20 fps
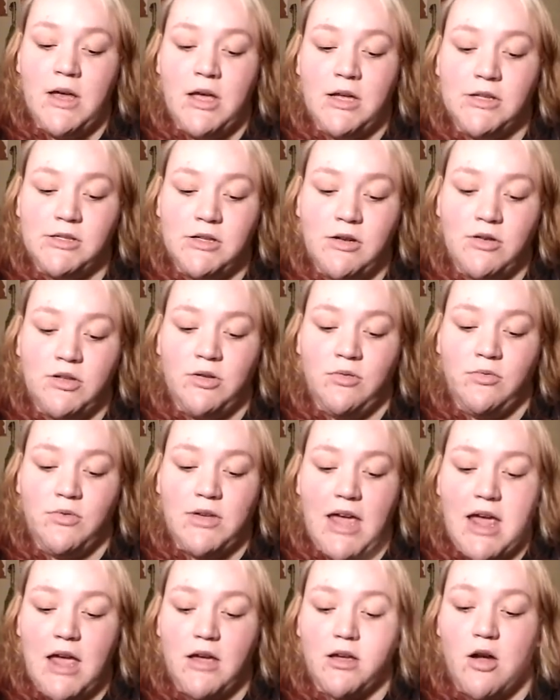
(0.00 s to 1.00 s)
So you
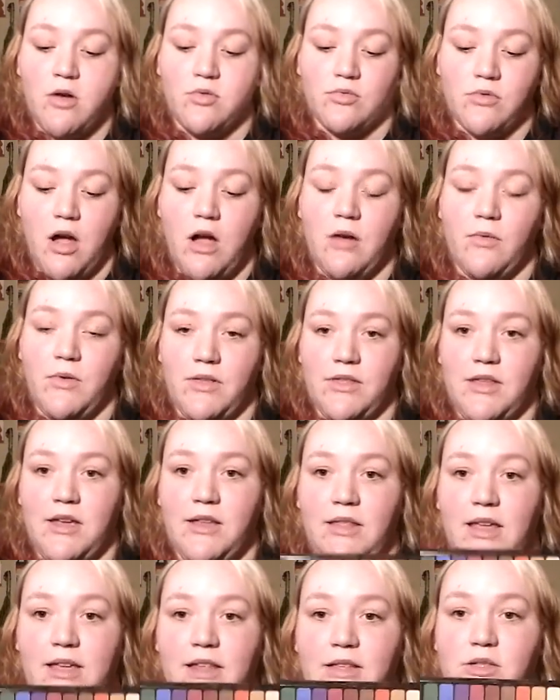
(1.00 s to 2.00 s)
can't go wrong with
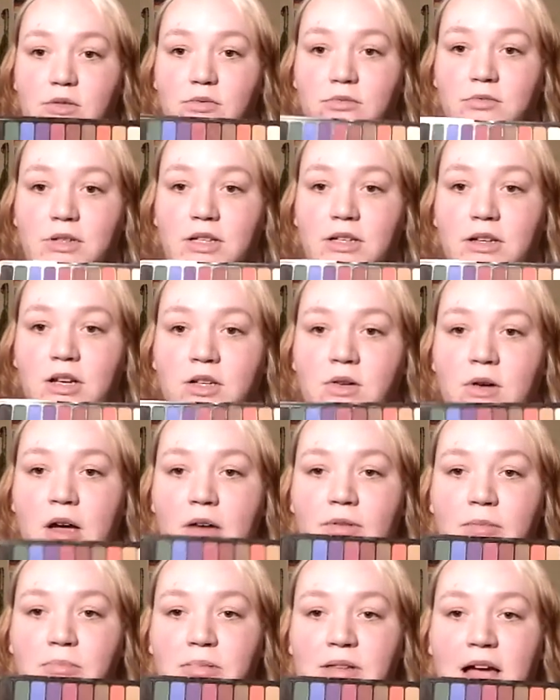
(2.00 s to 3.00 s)
it. Like, it's a really good, you
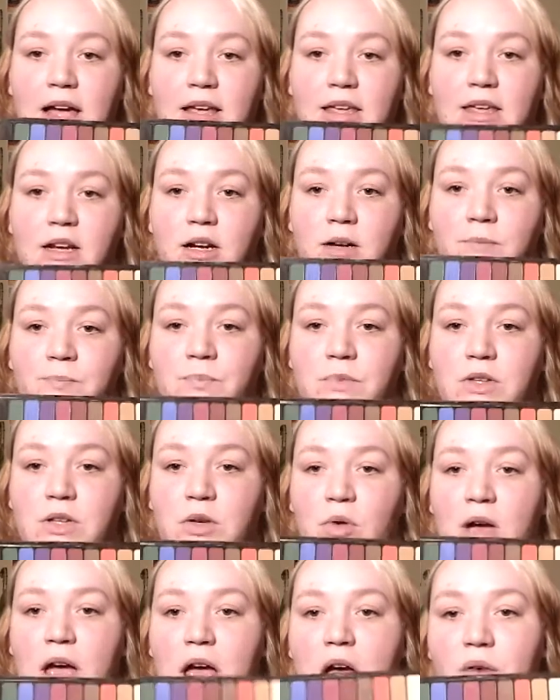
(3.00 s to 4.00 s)
have a black here,
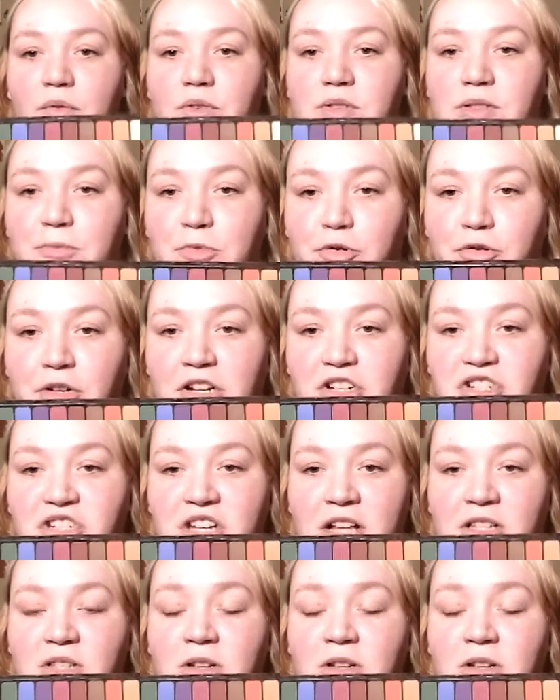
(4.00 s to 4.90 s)
you have some crease shades.